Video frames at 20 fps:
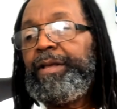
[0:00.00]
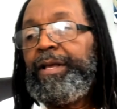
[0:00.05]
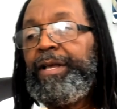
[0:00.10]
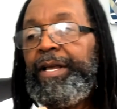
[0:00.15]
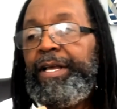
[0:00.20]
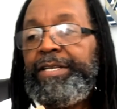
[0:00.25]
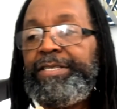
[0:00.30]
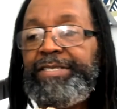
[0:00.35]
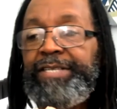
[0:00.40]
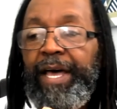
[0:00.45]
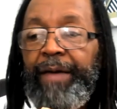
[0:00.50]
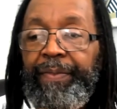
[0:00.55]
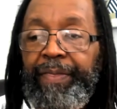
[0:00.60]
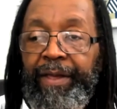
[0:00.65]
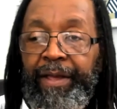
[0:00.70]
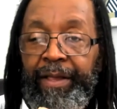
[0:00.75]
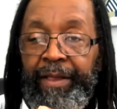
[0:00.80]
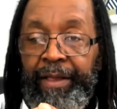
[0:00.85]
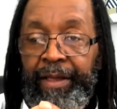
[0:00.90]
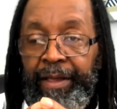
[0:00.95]
is
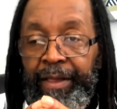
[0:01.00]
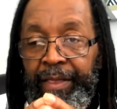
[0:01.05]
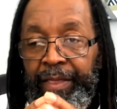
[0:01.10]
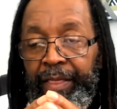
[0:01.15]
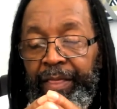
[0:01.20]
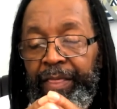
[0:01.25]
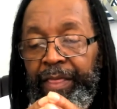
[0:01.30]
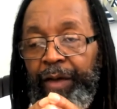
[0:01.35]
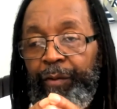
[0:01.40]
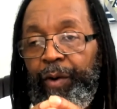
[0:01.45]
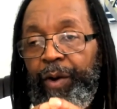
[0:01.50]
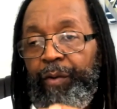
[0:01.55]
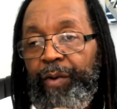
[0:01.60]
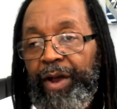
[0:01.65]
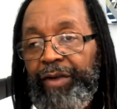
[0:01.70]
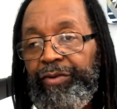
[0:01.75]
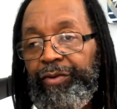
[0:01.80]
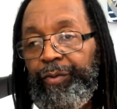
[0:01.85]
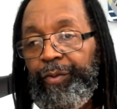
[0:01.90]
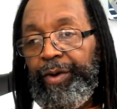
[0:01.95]
something that we
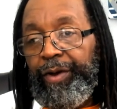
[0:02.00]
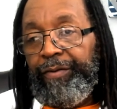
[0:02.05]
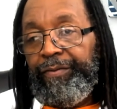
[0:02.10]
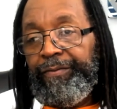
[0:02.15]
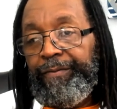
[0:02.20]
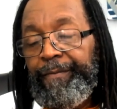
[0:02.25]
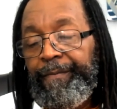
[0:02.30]
wrestle with